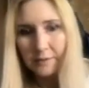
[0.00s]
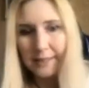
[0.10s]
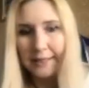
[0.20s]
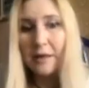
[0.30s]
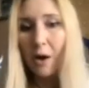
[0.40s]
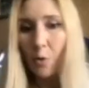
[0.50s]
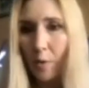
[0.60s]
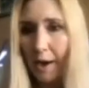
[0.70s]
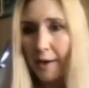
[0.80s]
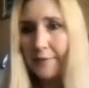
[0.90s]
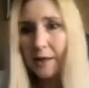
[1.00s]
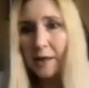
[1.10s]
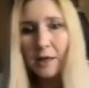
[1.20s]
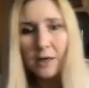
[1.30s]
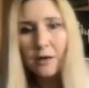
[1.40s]
Like
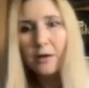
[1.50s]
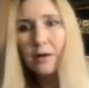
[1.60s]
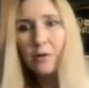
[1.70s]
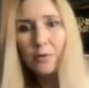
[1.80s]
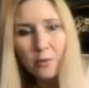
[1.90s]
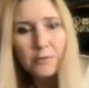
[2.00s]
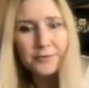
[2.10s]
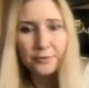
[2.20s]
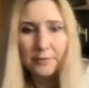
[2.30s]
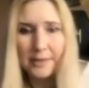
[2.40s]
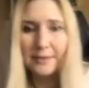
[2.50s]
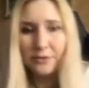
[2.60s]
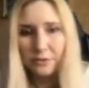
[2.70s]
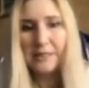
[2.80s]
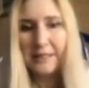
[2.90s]
however, although,
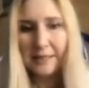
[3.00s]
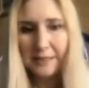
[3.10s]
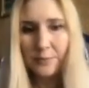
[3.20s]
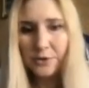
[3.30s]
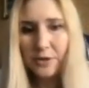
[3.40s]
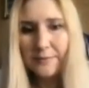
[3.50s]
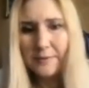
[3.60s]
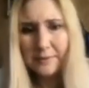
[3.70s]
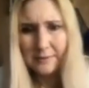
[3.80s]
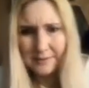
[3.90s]
and here, yeah, whatever,